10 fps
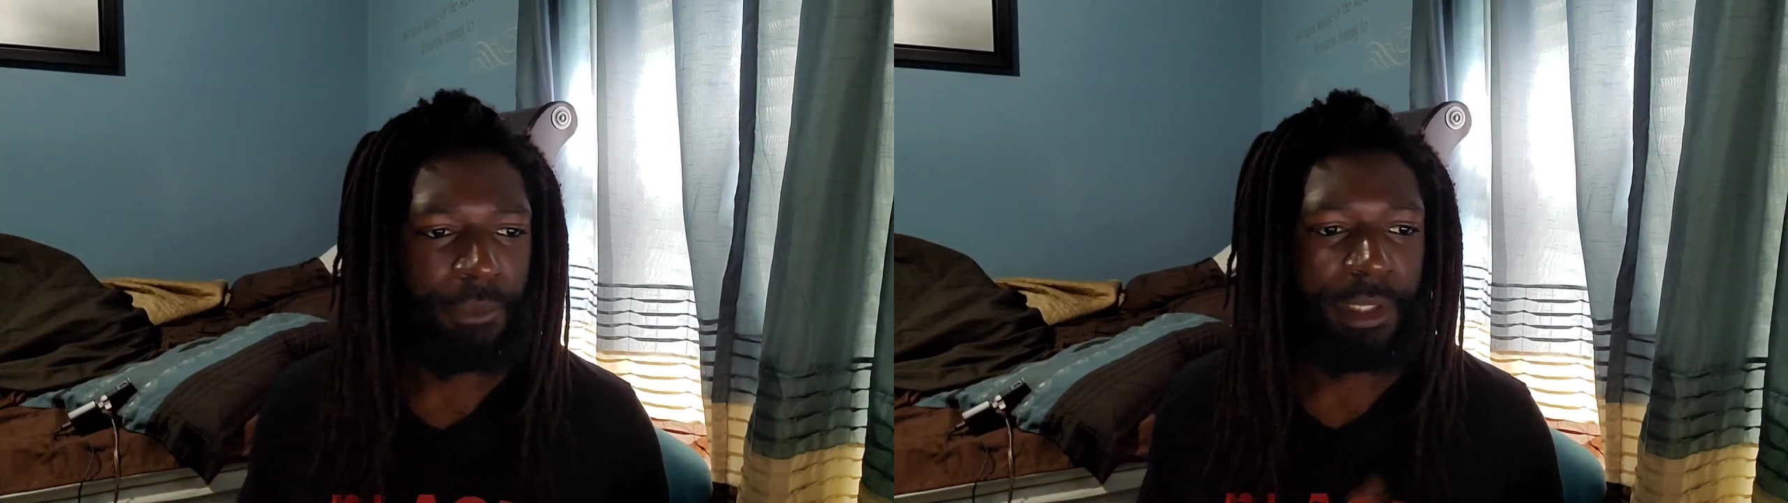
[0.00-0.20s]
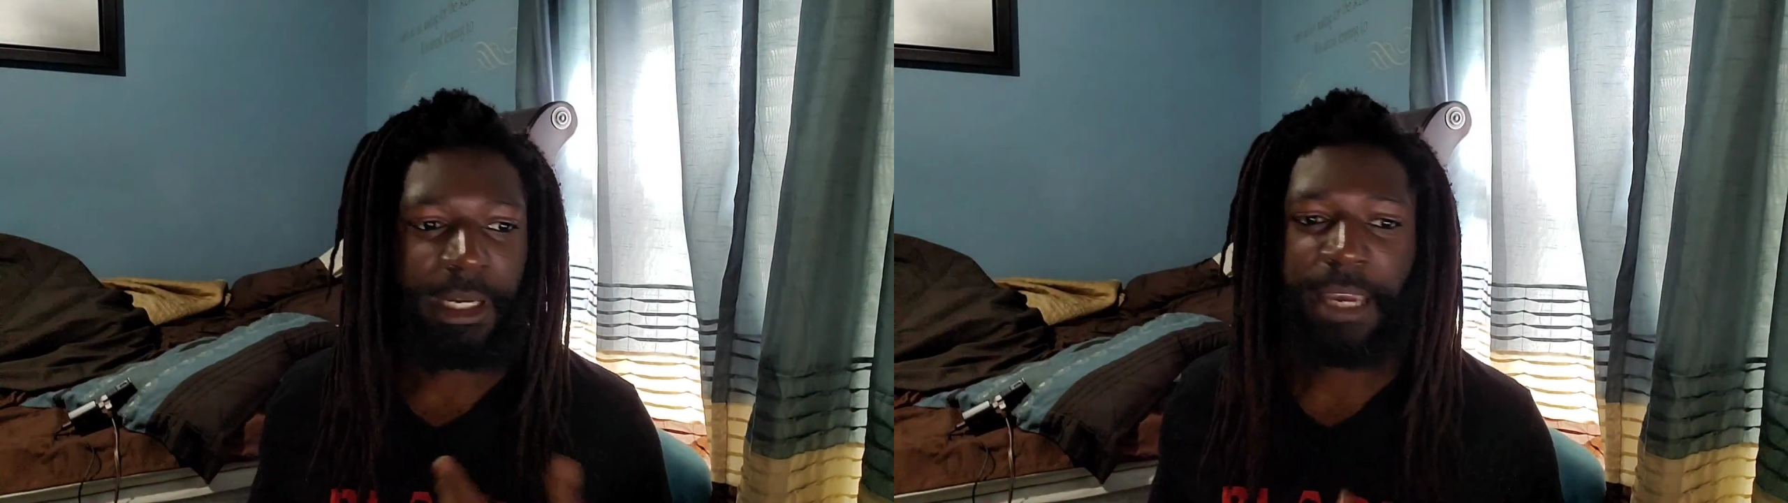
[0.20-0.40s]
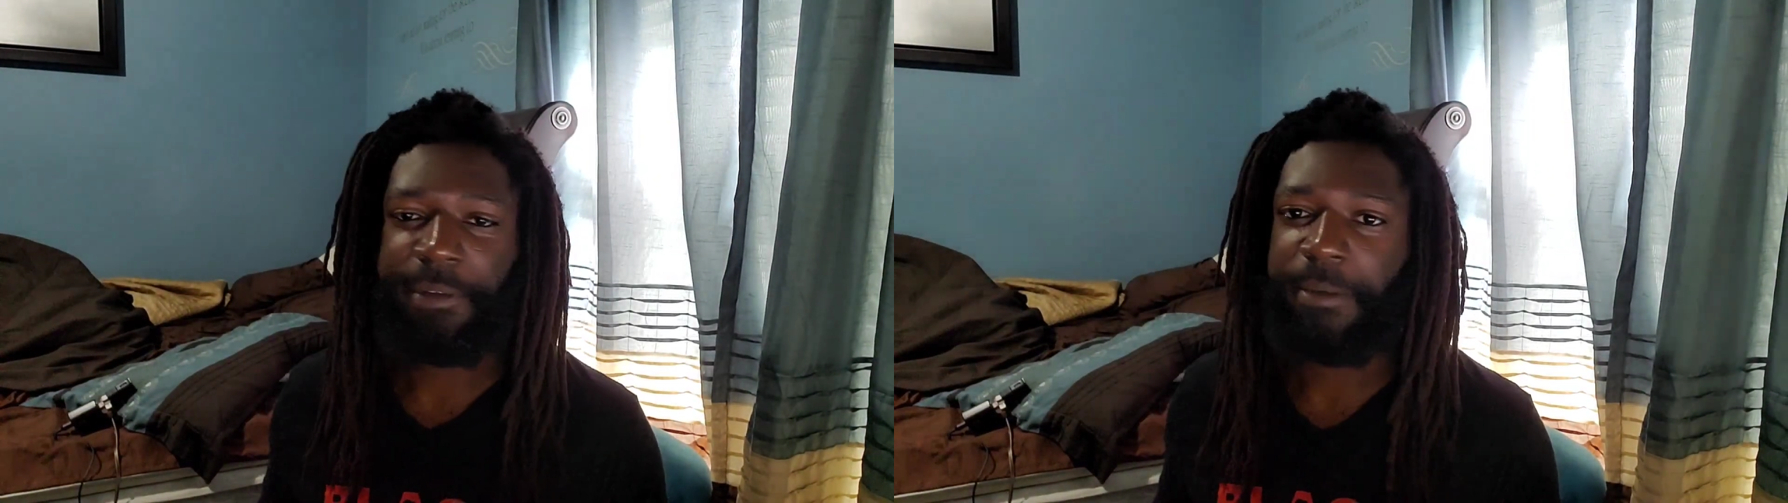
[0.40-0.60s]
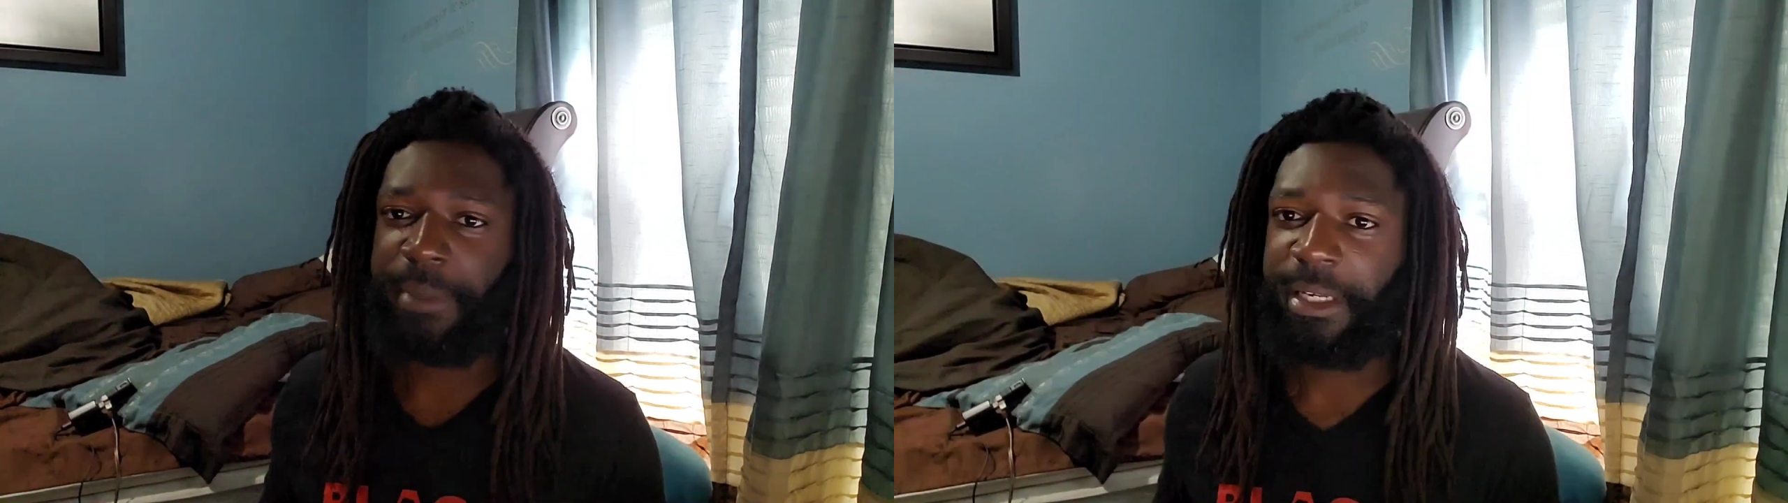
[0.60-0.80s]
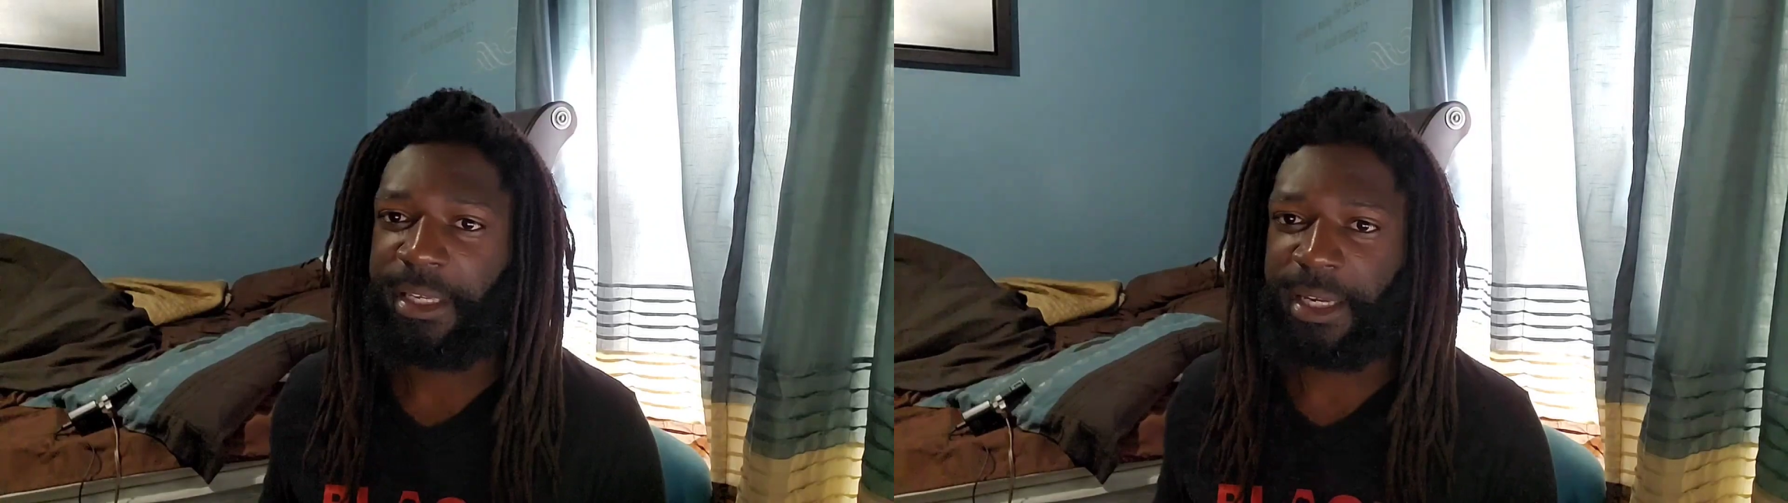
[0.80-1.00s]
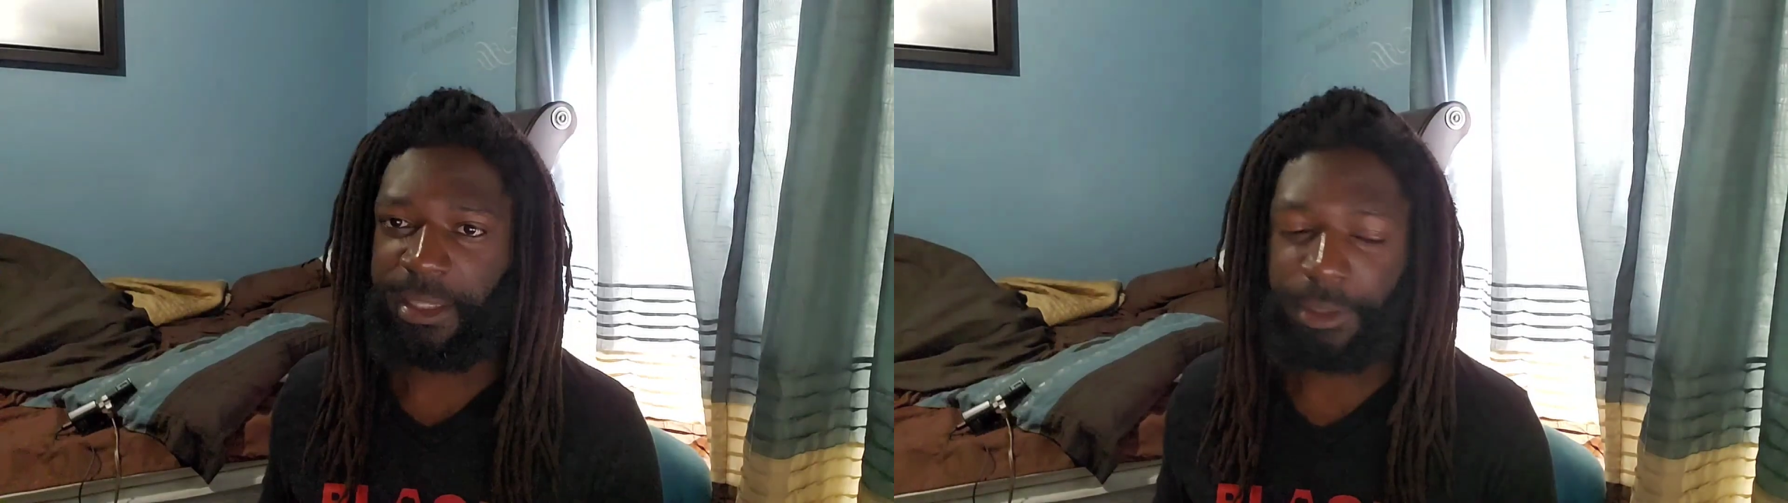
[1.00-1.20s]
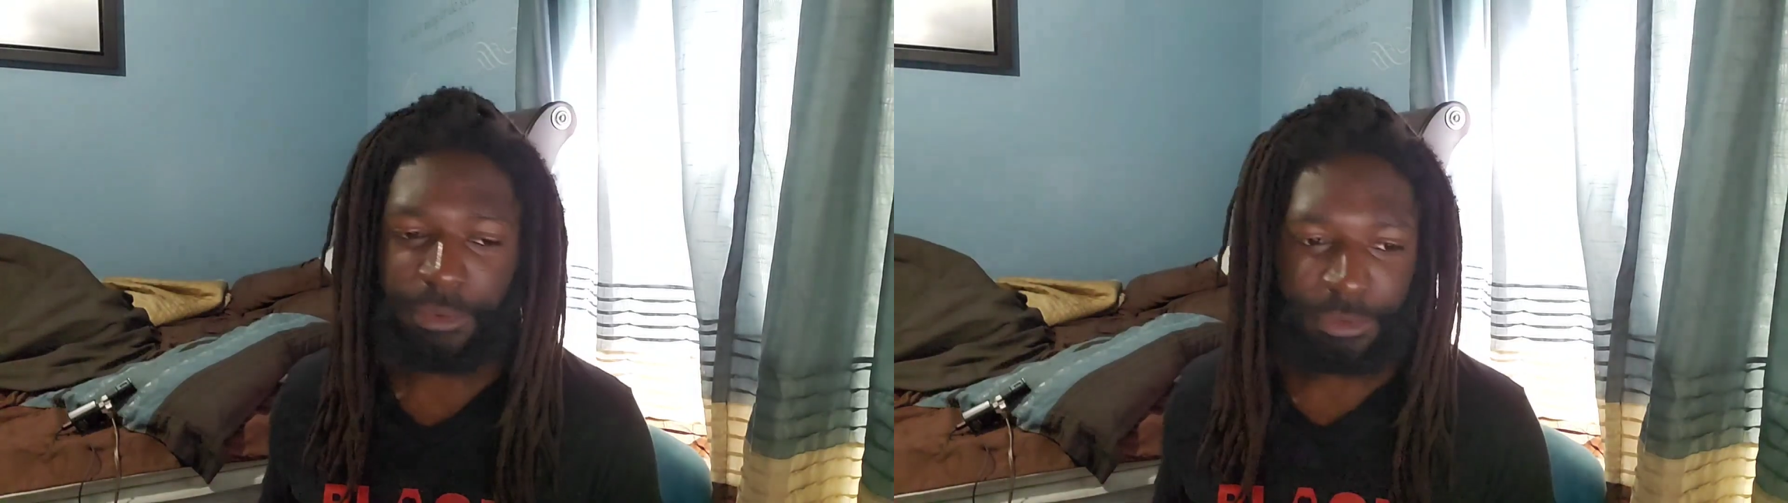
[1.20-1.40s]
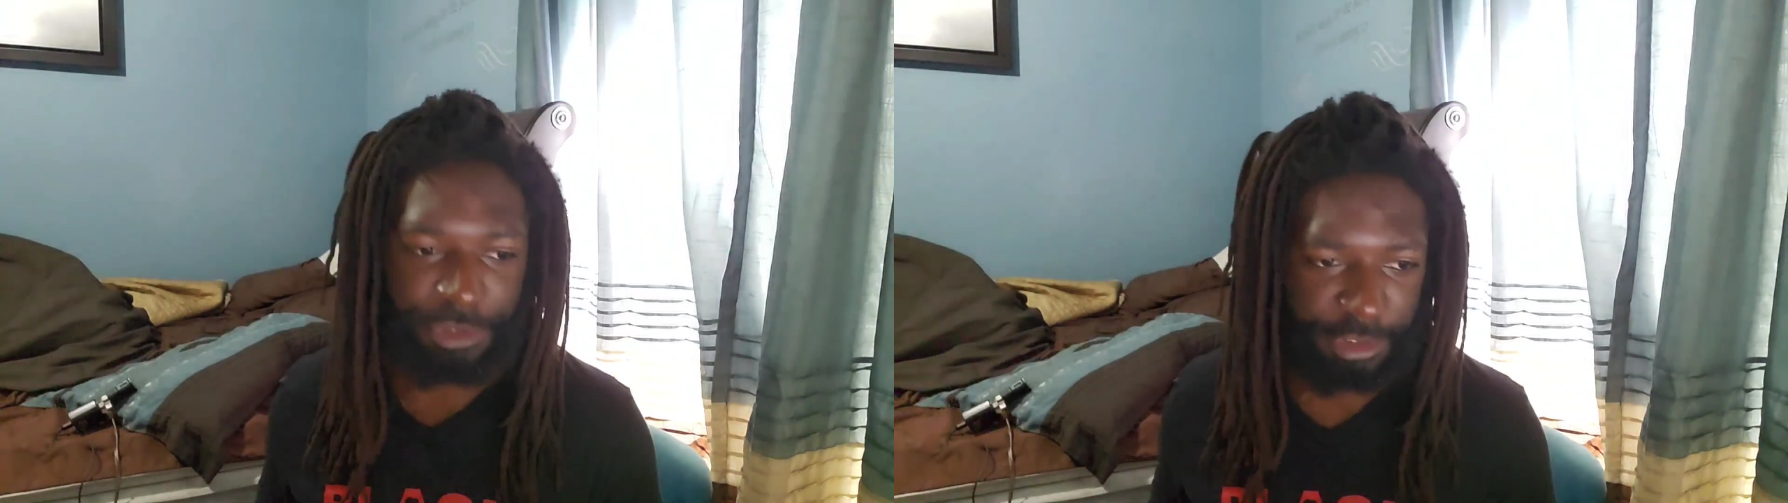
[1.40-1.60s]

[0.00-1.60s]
when they're having a meeting at a local